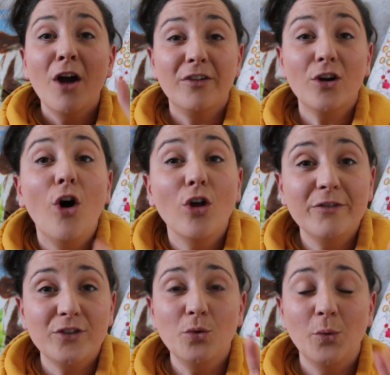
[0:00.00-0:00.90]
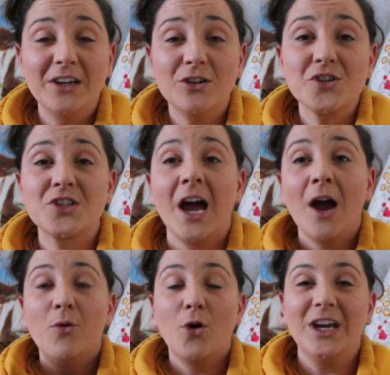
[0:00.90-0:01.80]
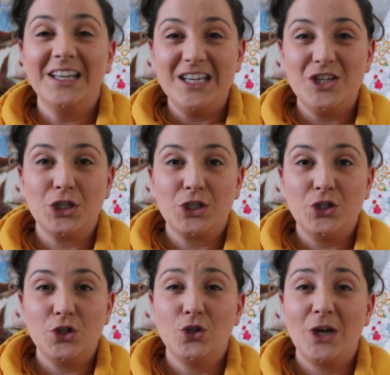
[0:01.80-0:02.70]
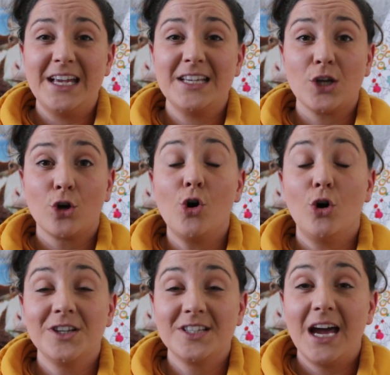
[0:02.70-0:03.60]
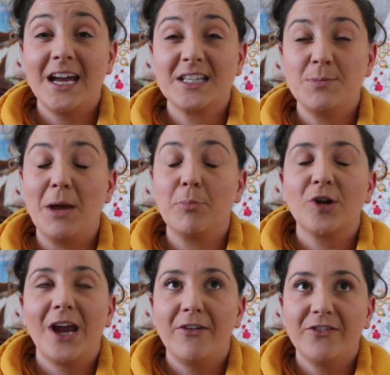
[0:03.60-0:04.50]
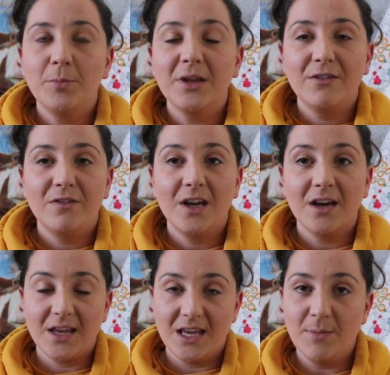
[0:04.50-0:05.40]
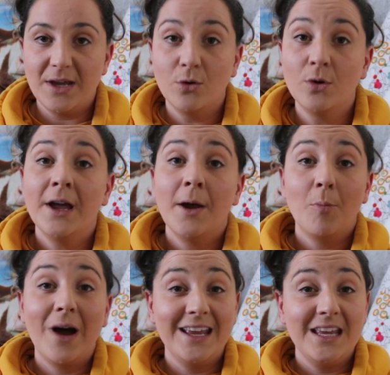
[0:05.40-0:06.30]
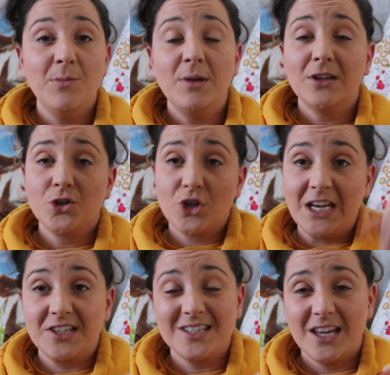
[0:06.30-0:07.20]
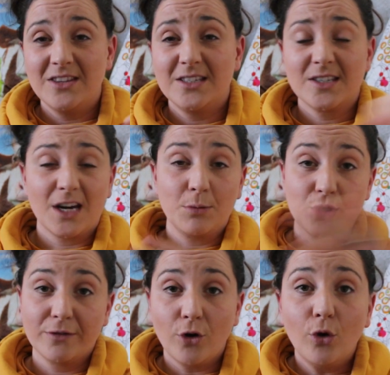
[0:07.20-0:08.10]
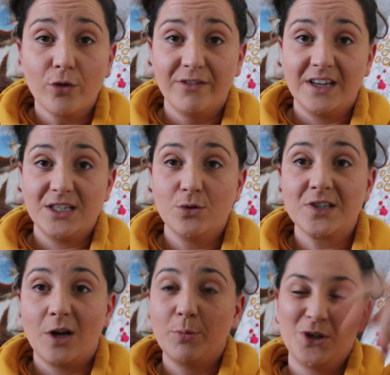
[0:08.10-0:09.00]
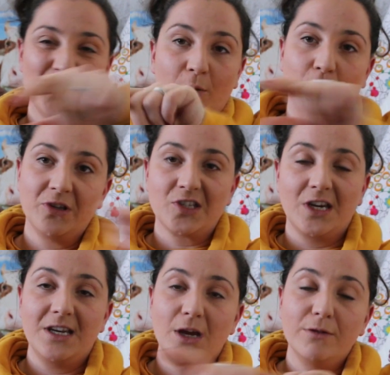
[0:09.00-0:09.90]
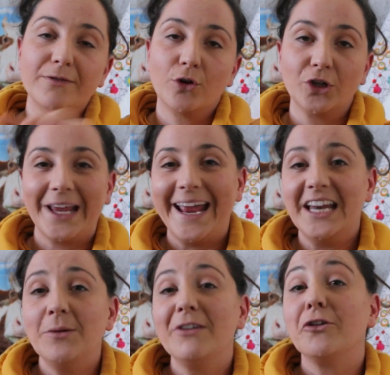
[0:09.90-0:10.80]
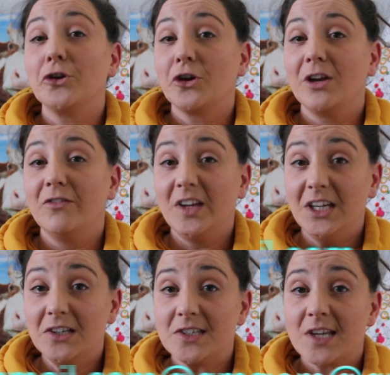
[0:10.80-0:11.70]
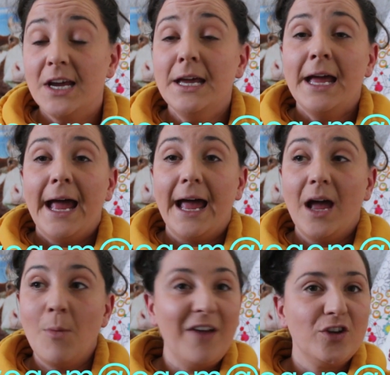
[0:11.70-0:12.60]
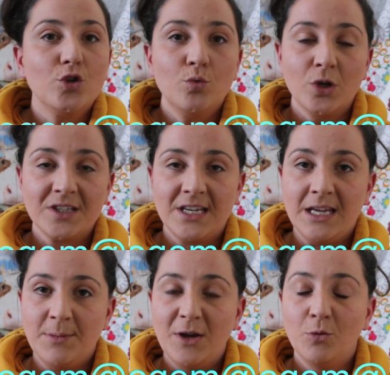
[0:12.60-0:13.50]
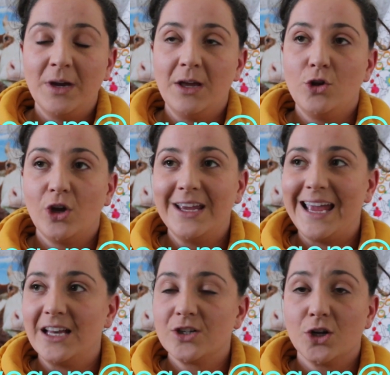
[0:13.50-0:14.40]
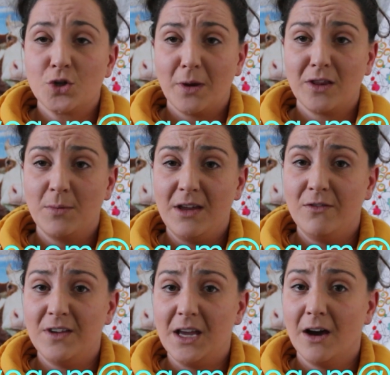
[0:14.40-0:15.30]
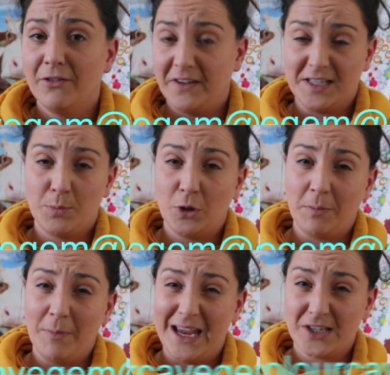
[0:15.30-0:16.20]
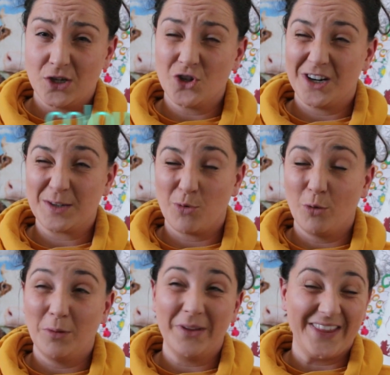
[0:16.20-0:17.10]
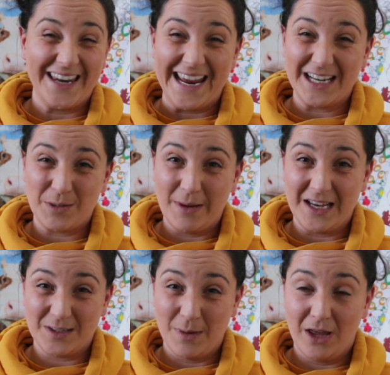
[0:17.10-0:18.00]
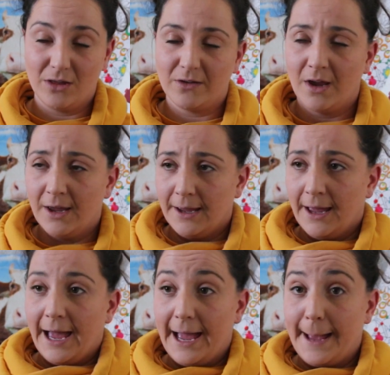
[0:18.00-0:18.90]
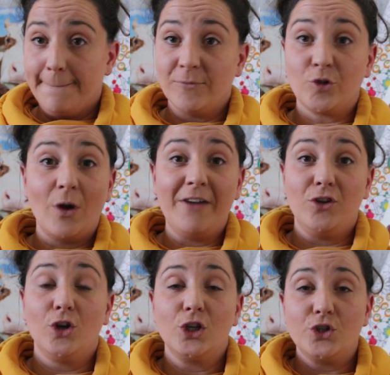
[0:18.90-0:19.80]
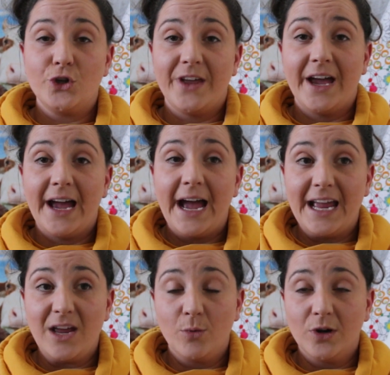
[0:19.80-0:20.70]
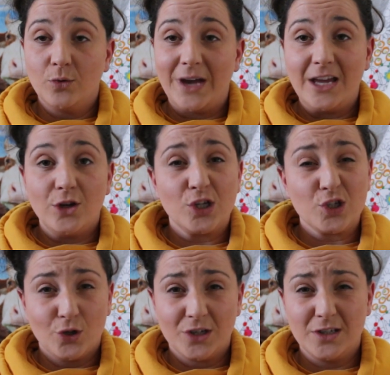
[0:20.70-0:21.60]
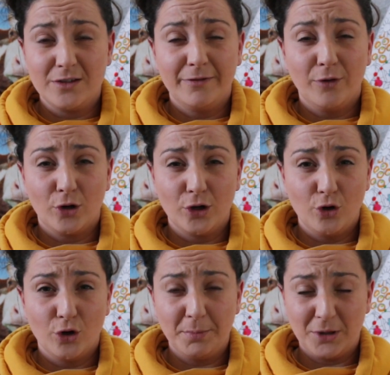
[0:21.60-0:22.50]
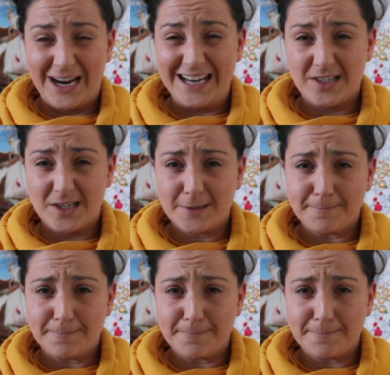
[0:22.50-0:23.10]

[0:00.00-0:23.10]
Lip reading: For all of you winners, what I need you to do is contact me, preferably via email. My email address is in the description of all the videos. I'll put it up on the screen now for you anyway, for your convenience. If you don't want to email me, you can get in touch with me via Facebook Messenger. It's probably the next best method. So if you could do that, I will get you sorted for your prizes.